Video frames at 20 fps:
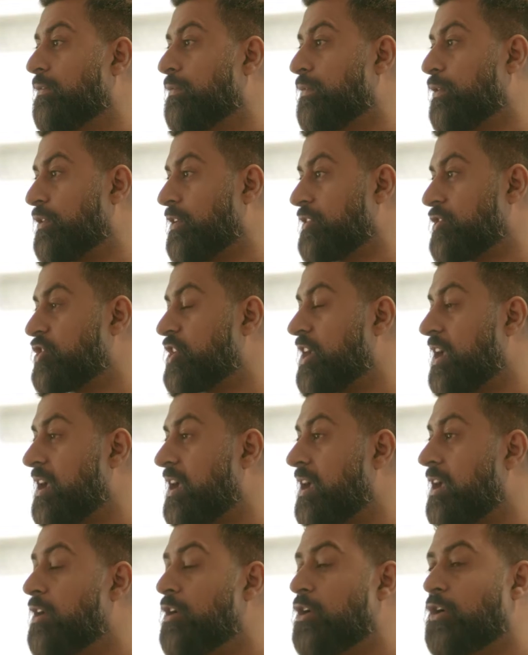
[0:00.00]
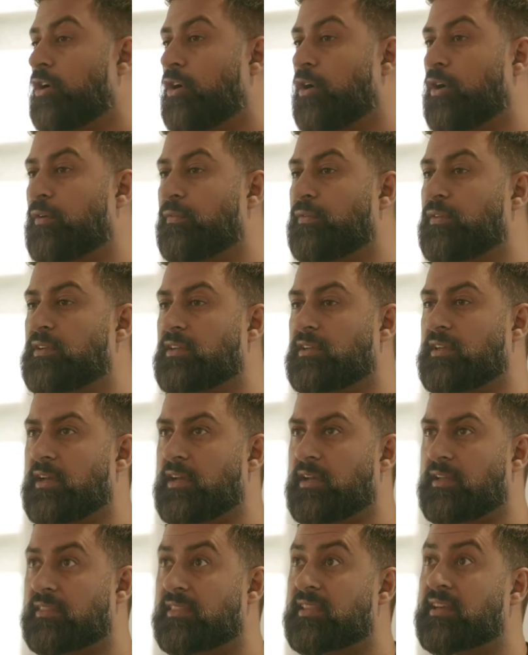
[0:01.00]
for a share of
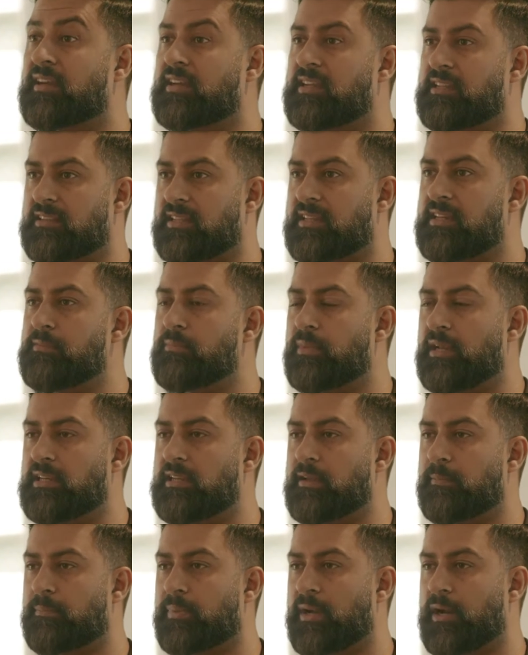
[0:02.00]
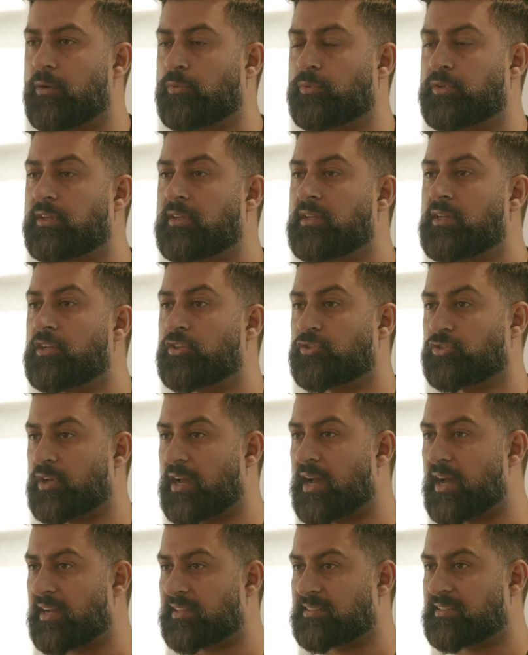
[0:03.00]
£33 million. So
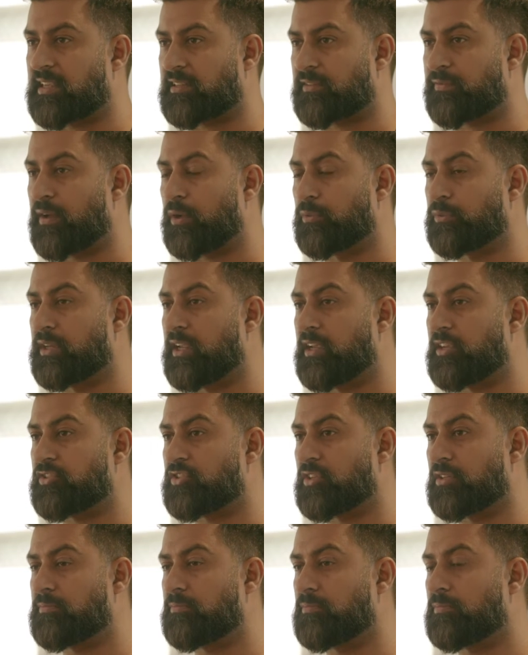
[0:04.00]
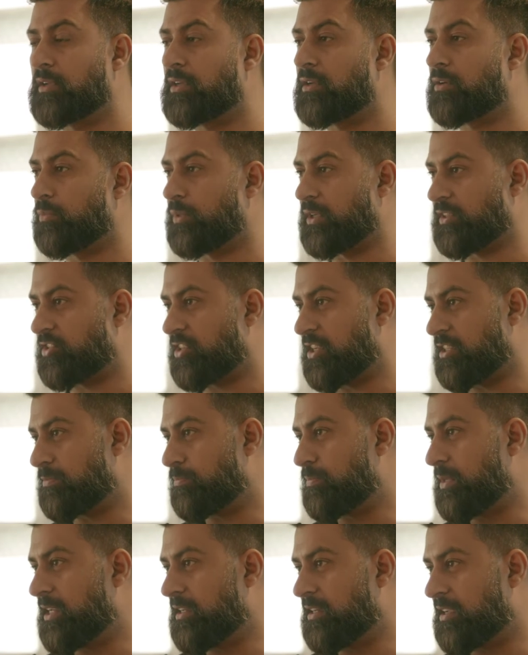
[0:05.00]
Access Foundation, which is
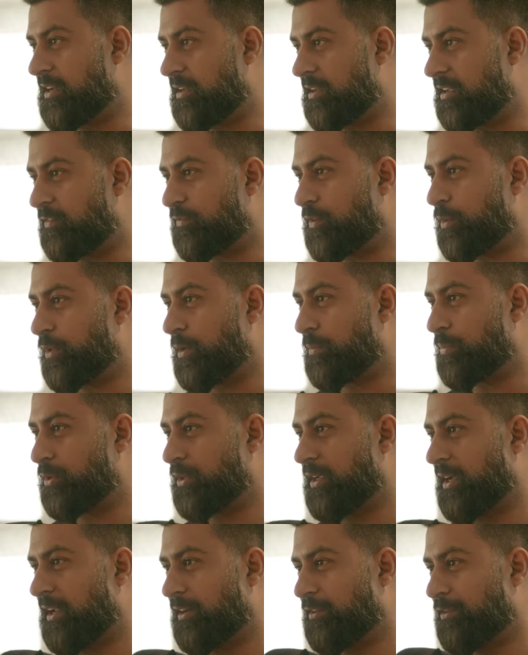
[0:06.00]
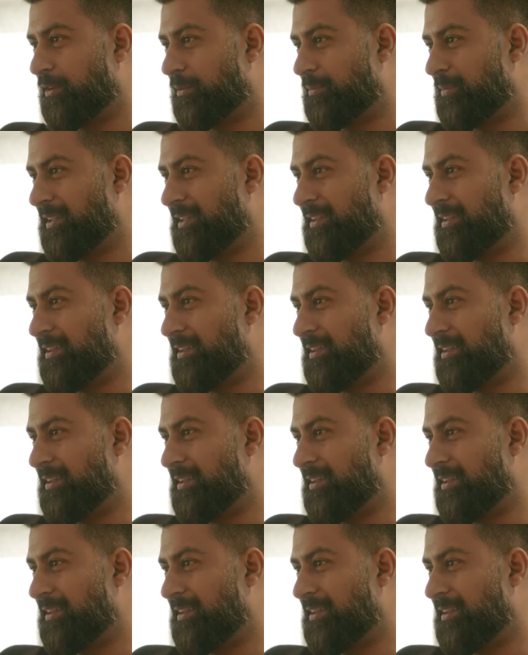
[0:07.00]
Mina, if you want to put your hand up.